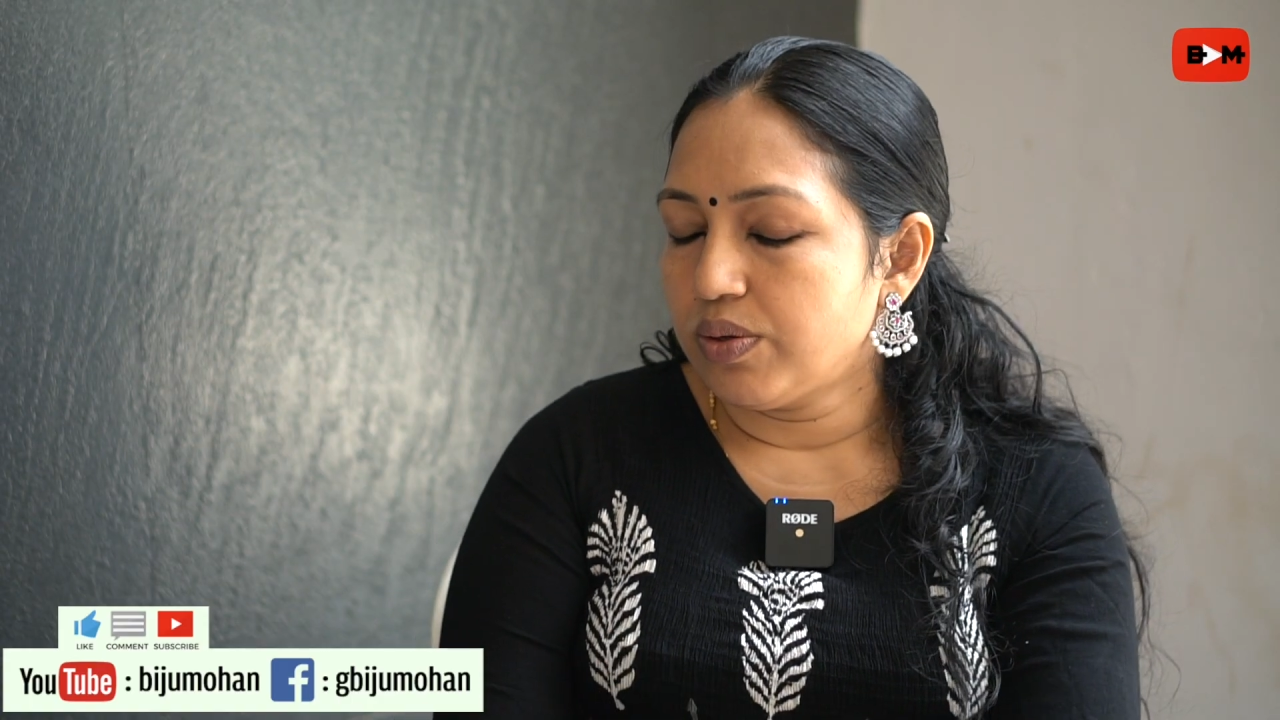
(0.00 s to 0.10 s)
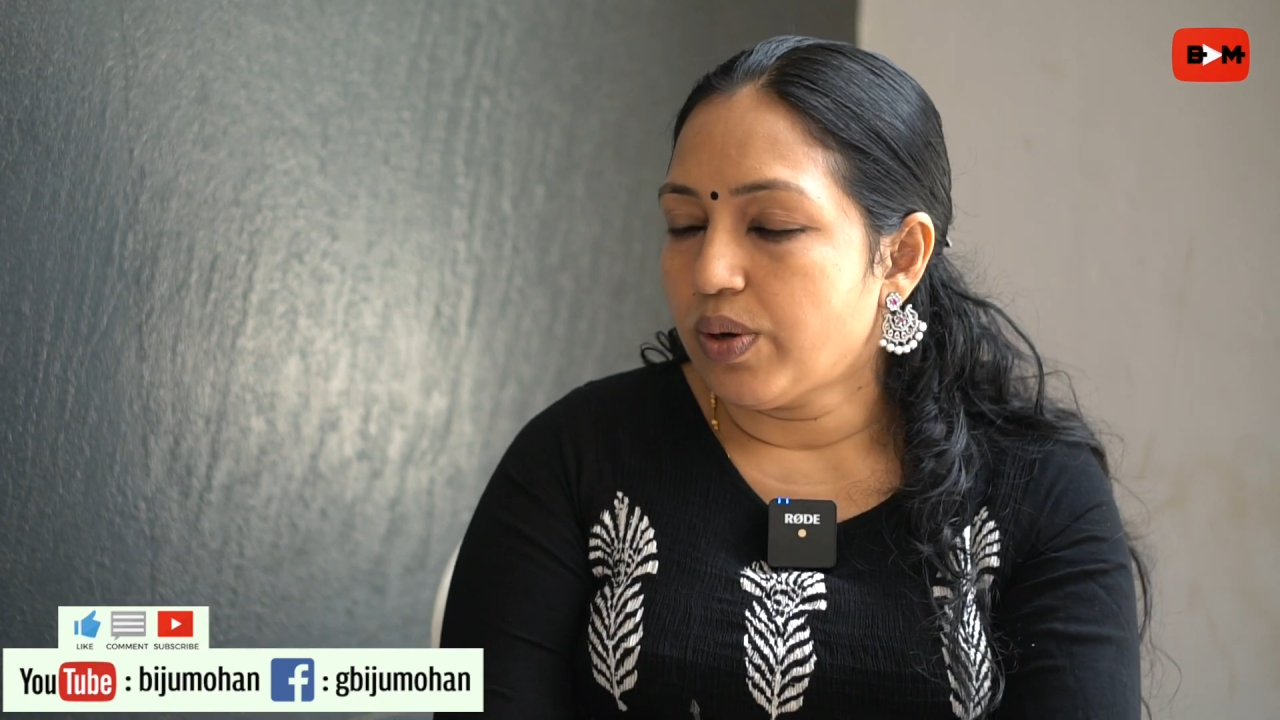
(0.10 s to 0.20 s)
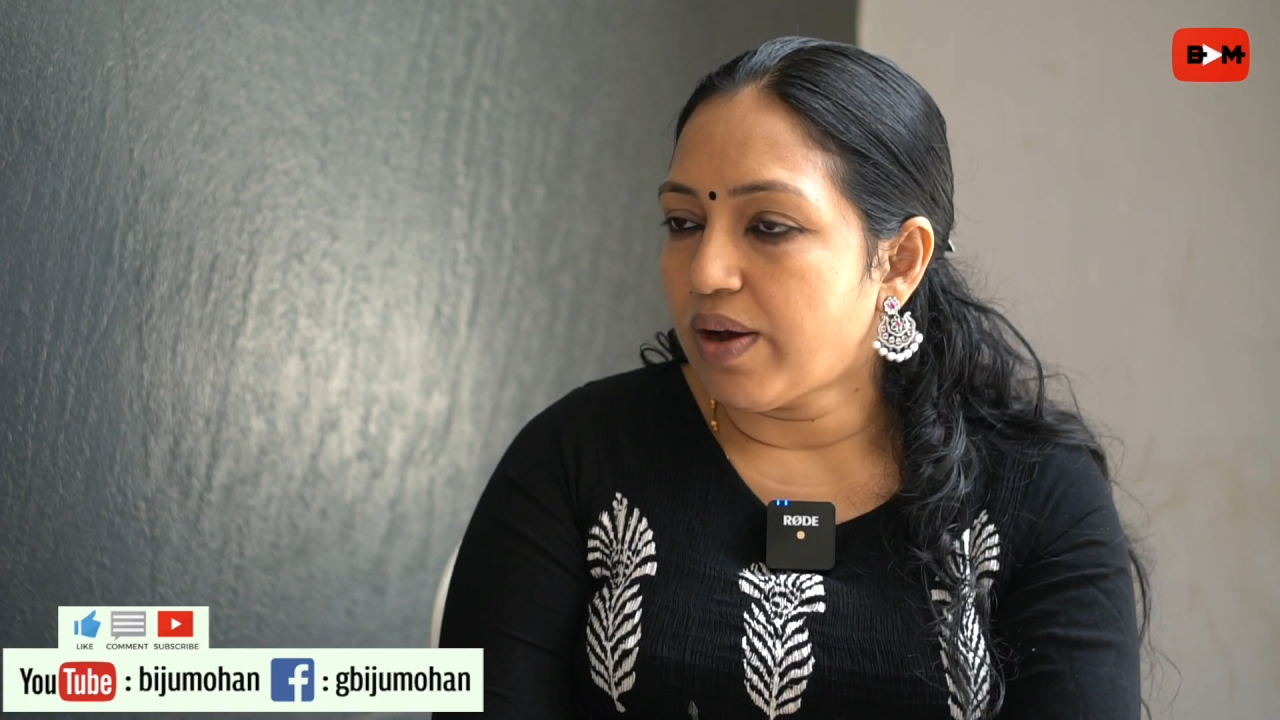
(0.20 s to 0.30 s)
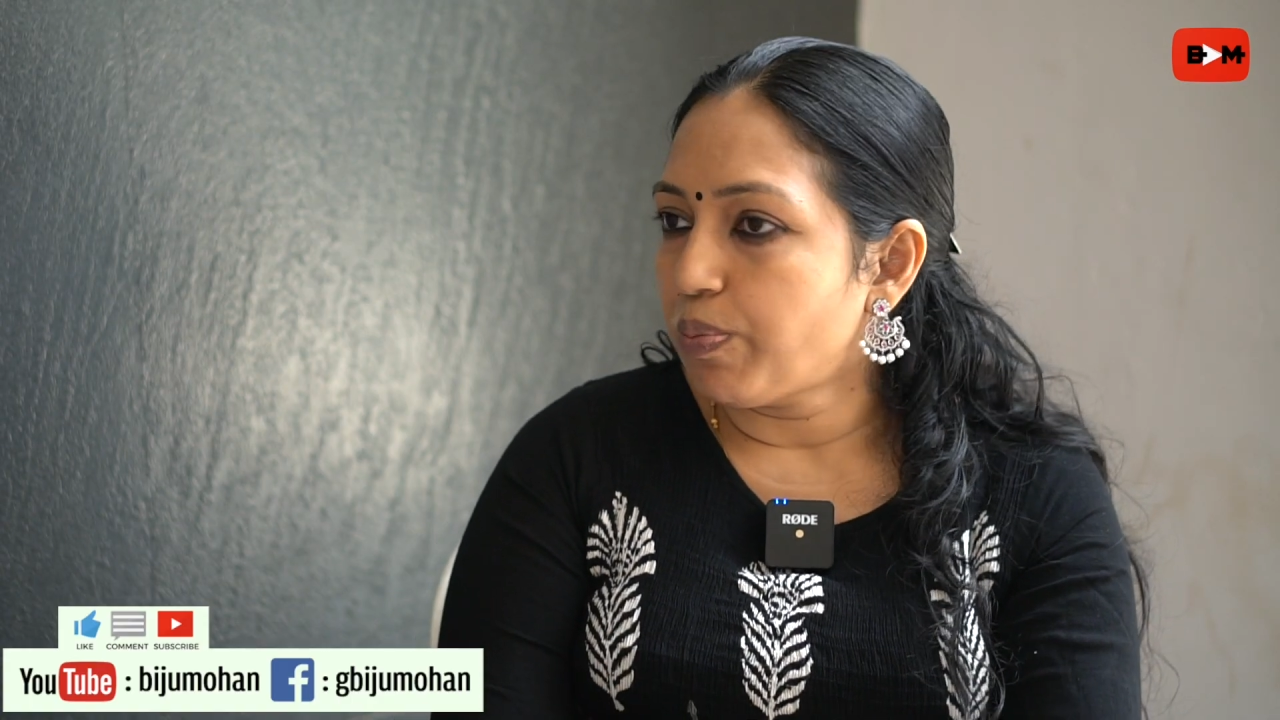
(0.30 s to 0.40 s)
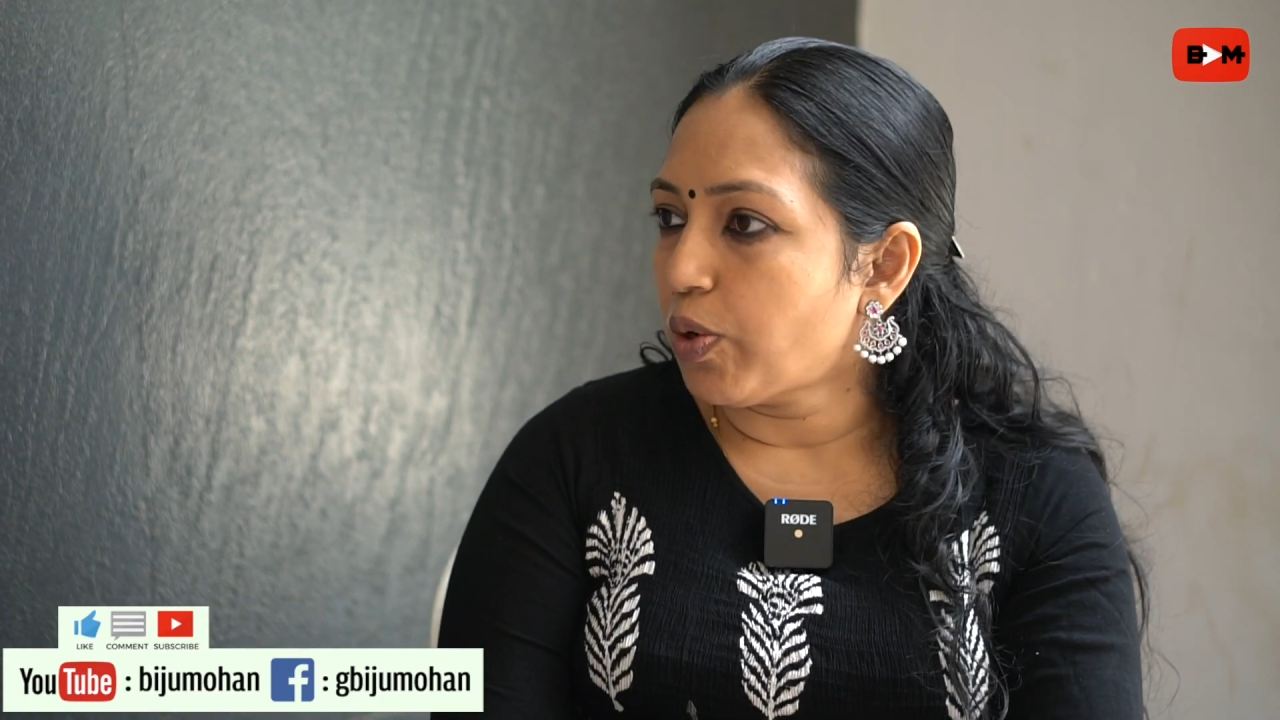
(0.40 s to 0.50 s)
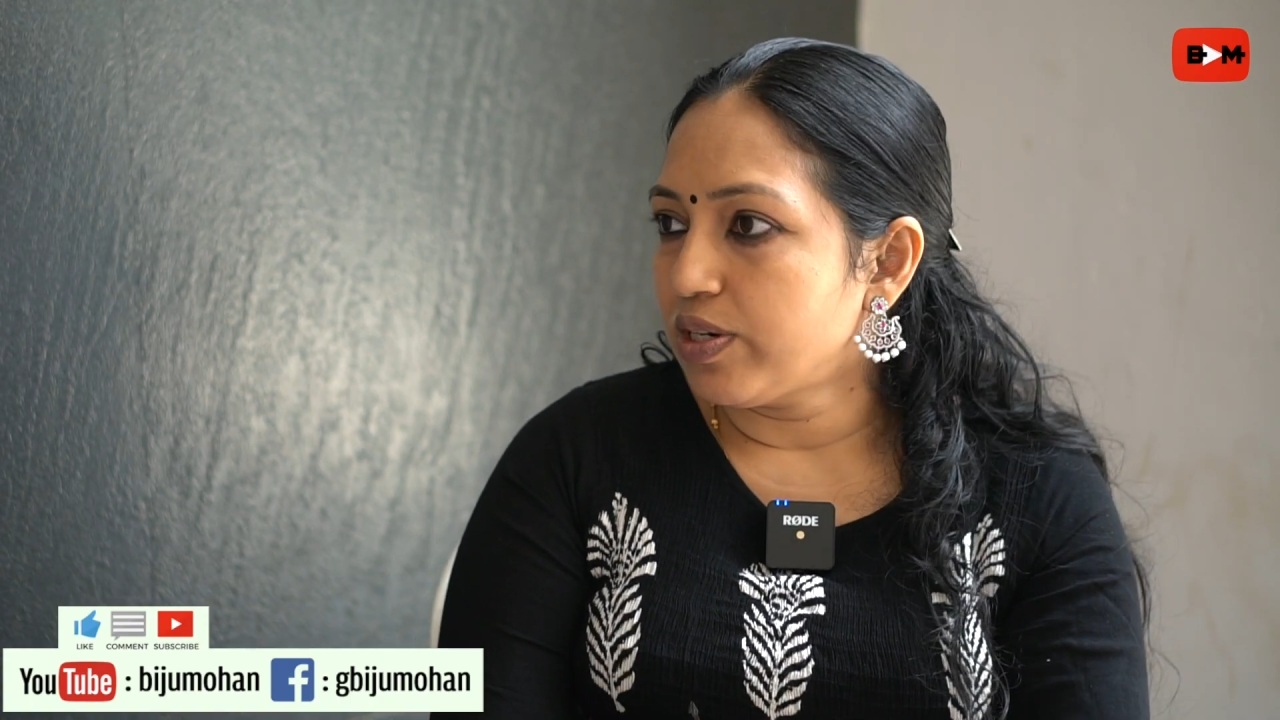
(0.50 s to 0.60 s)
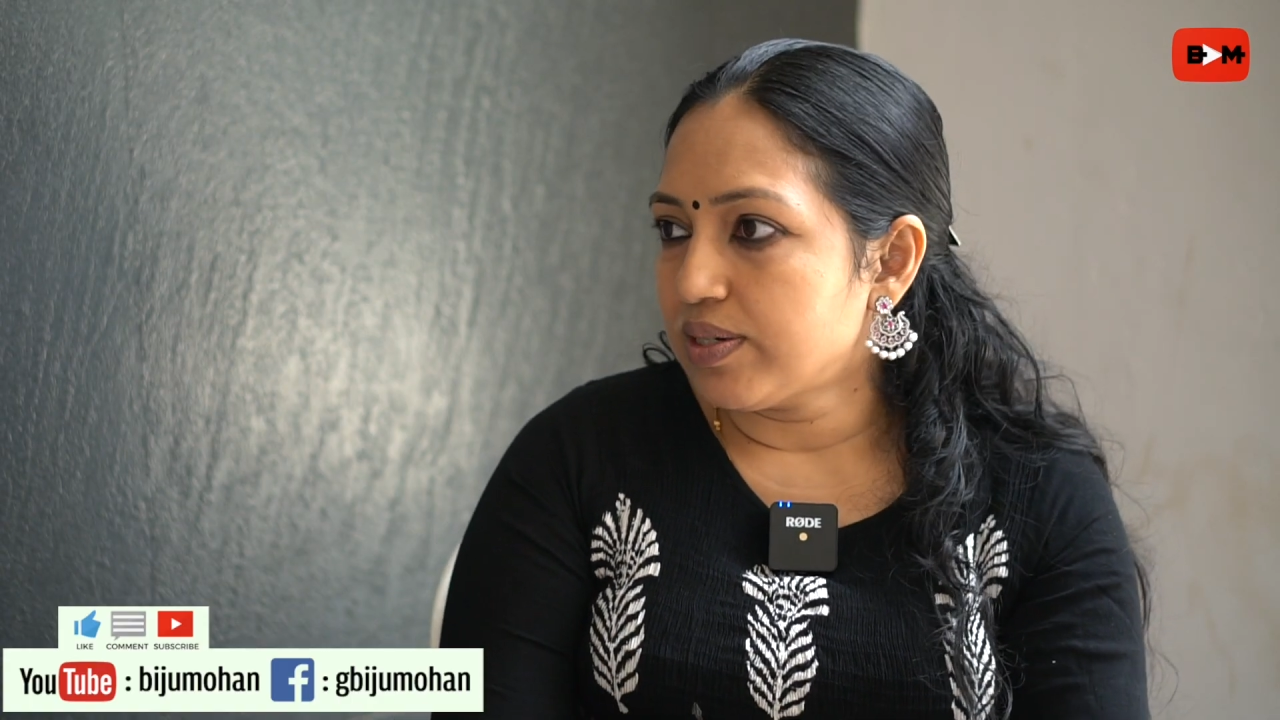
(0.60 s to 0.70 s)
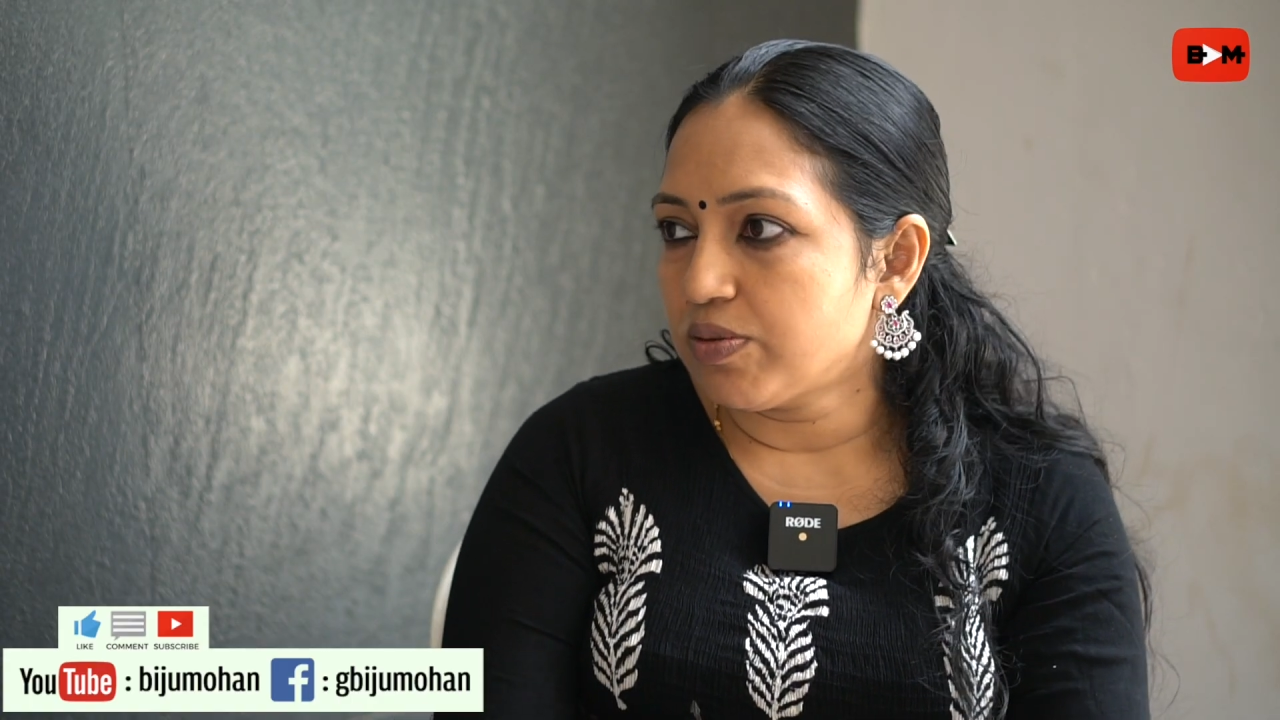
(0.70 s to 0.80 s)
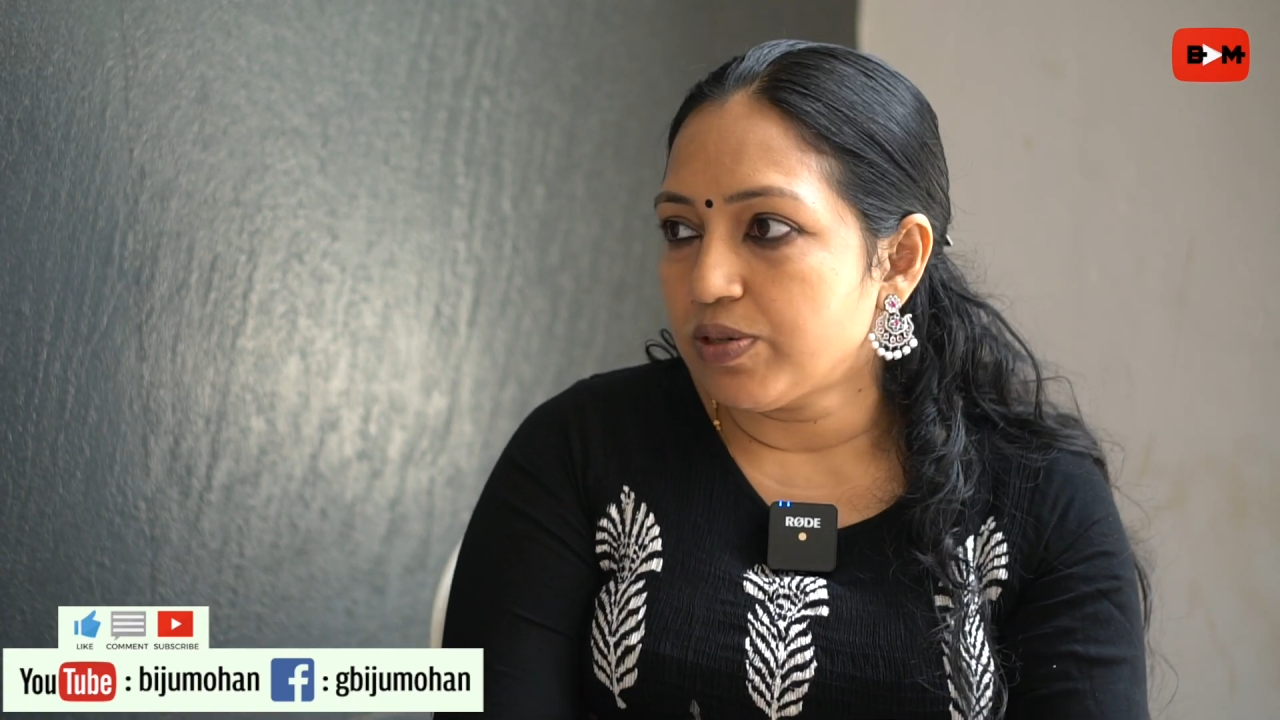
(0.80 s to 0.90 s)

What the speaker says: you have pointed